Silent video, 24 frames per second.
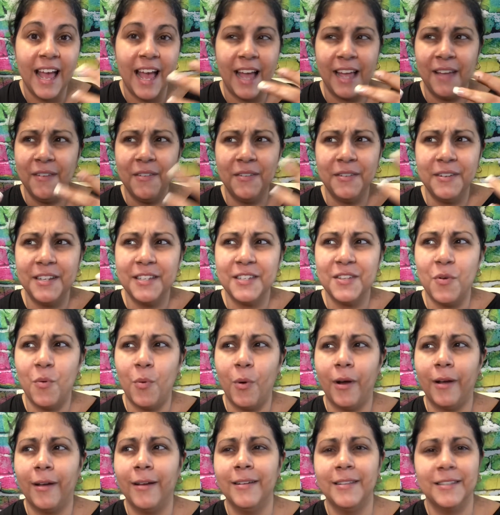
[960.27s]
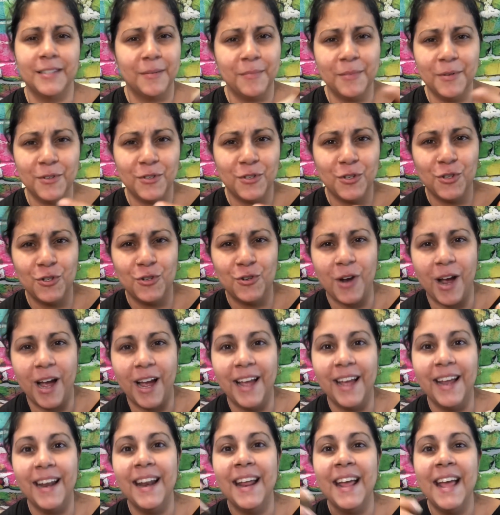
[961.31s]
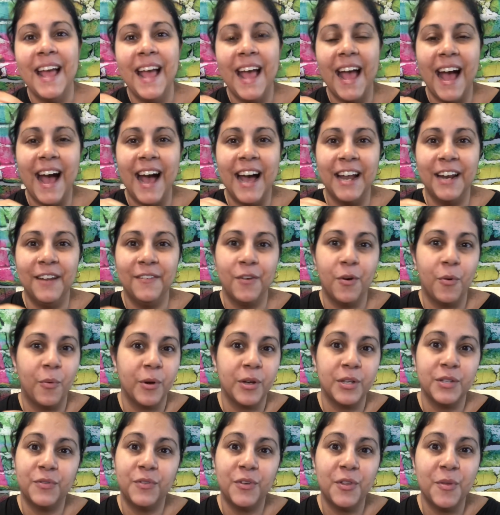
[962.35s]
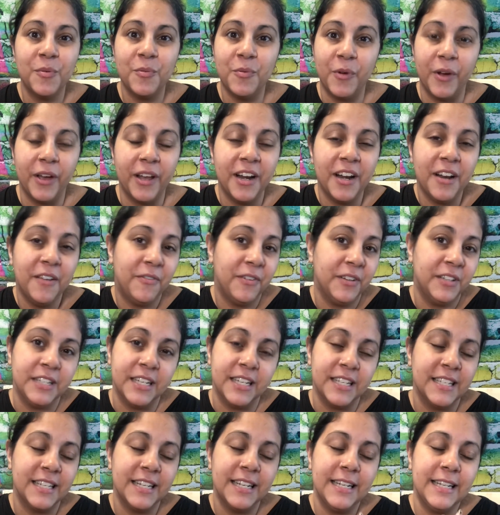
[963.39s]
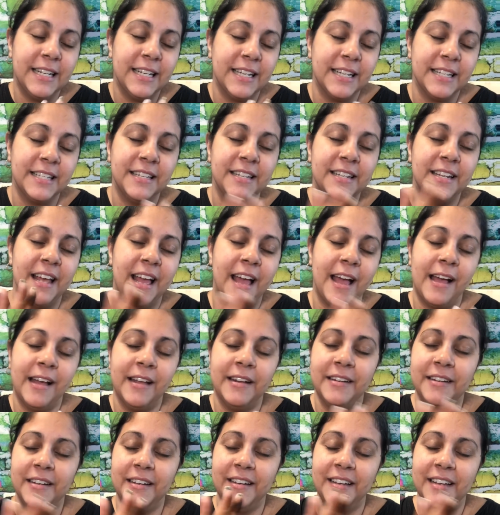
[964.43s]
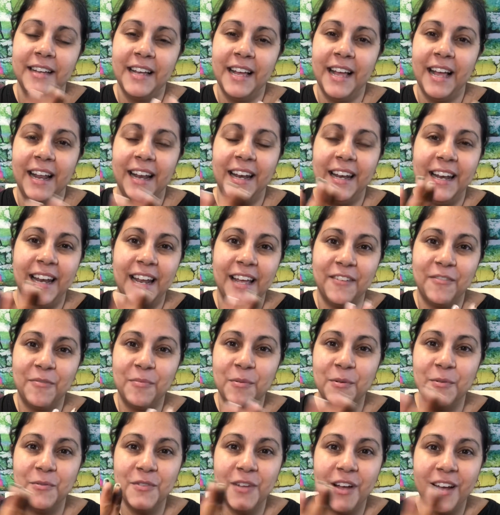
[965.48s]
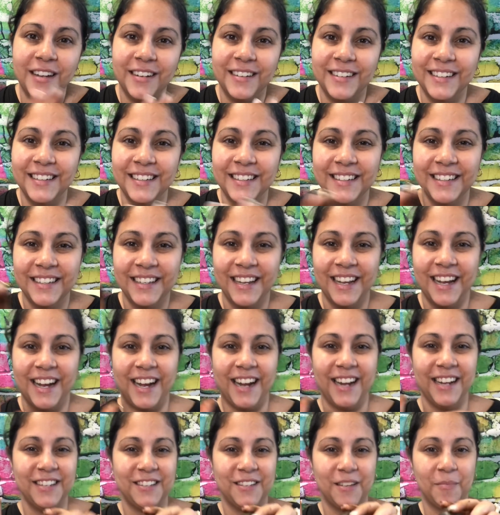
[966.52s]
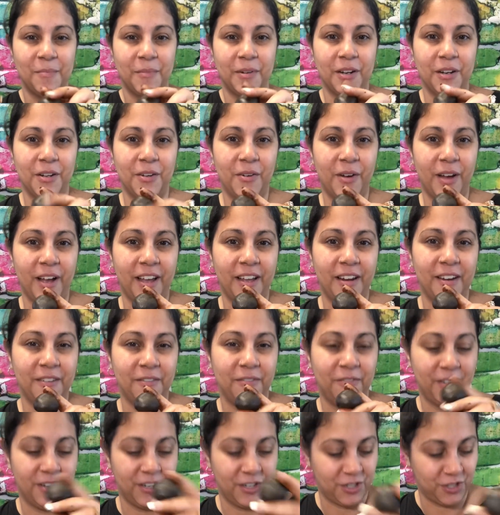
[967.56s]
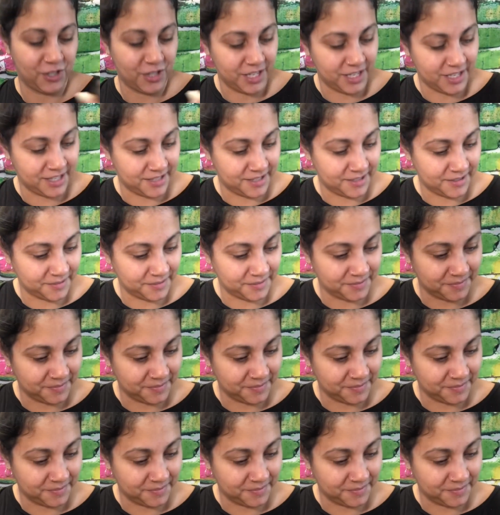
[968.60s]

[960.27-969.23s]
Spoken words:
Even if it doesn't work, somebody will still try it. And if it works for them, great. And if it doesn't, it doesn't. And life moves on. All right, so I'm going to go ahead and finish these.